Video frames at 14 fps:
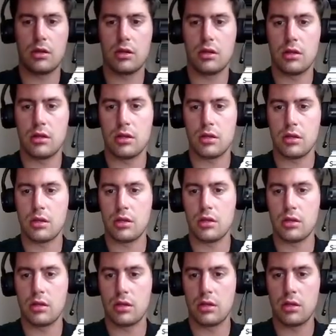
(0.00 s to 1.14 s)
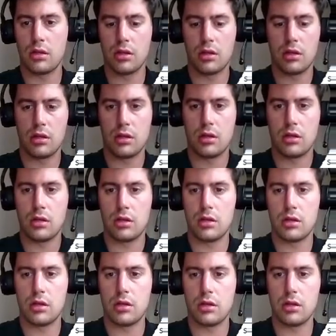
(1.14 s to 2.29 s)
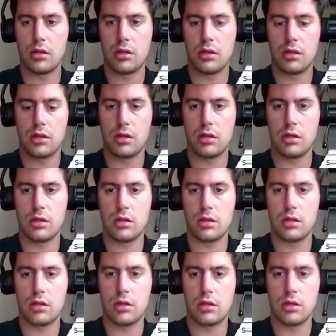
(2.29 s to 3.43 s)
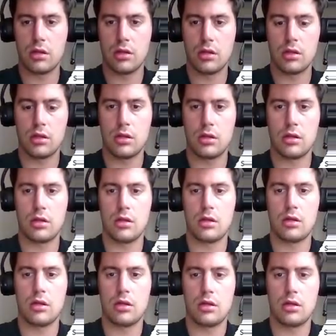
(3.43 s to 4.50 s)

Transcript: (silence)